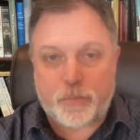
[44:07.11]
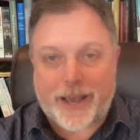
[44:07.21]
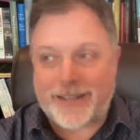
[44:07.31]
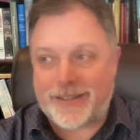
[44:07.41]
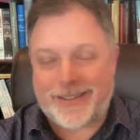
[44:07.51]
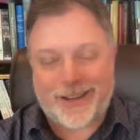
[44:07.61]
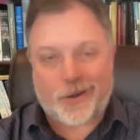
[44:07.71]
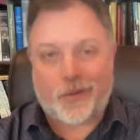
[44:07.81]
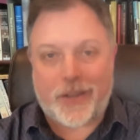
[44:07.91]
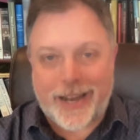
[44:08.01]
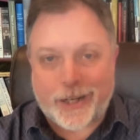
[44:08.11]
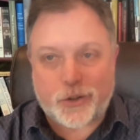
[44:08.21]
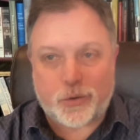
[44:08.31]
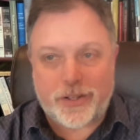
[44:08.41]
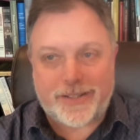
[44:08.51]
pass a thing called the
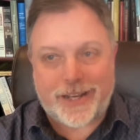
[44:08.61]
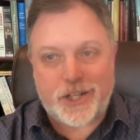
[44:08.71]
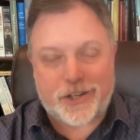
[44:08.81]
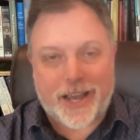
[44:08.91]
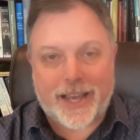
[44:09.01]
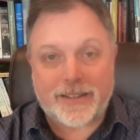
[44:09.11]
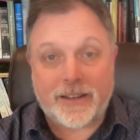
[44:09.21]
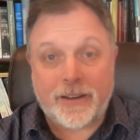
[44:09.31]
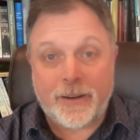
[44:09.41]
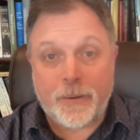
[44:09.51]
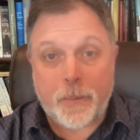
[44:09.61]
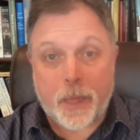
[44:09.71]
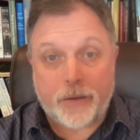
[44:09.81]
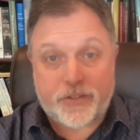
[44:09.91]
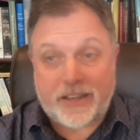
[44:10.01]
Naturalization Act
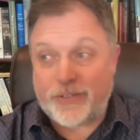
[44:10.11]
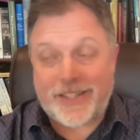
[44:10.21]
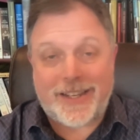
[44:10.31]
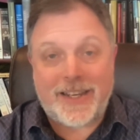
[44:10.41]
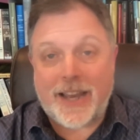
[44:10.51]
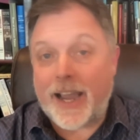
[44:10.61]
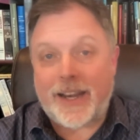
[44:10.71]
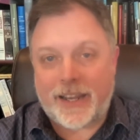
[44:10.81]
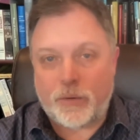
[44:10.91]
of 1790.